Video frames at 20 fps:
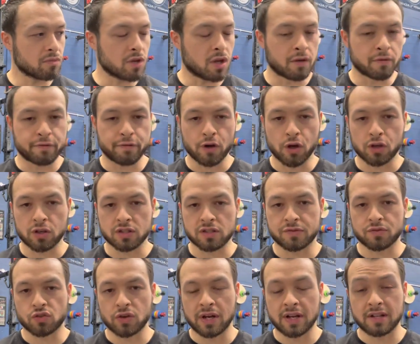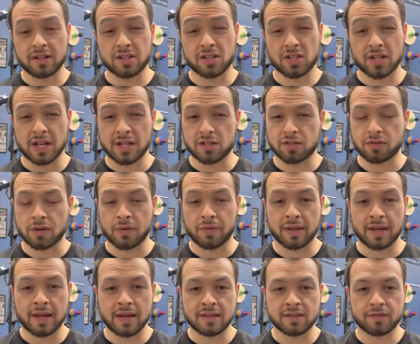focus of training has changed throughout
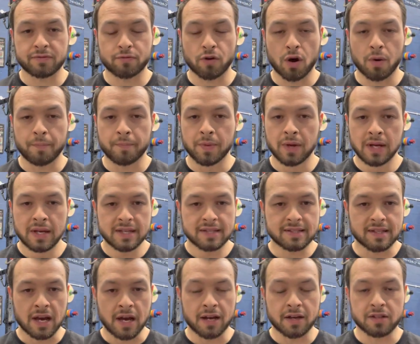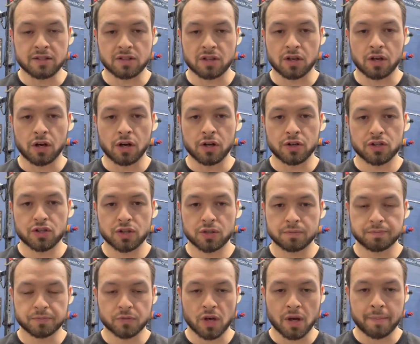the years, from starting as a coach,
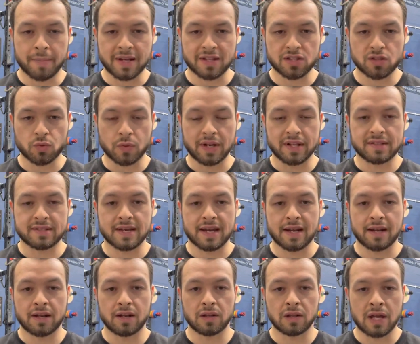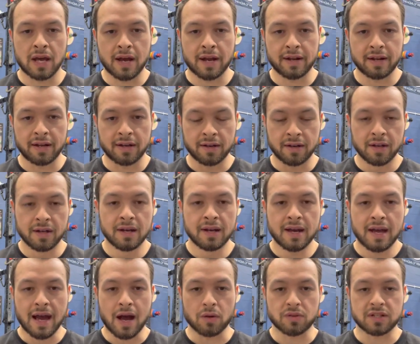going back to 2010, learning
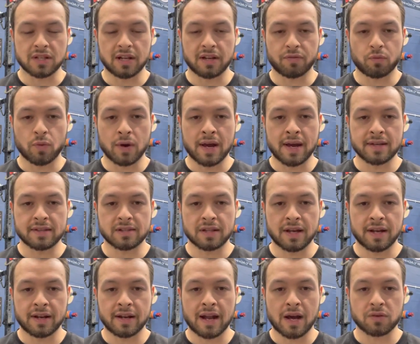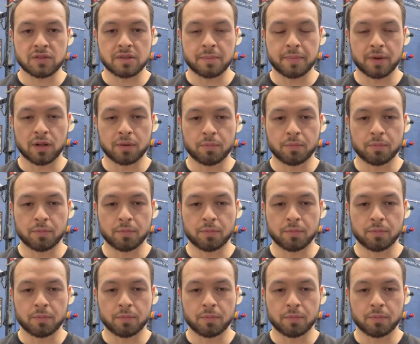how to lift weights, learning how to build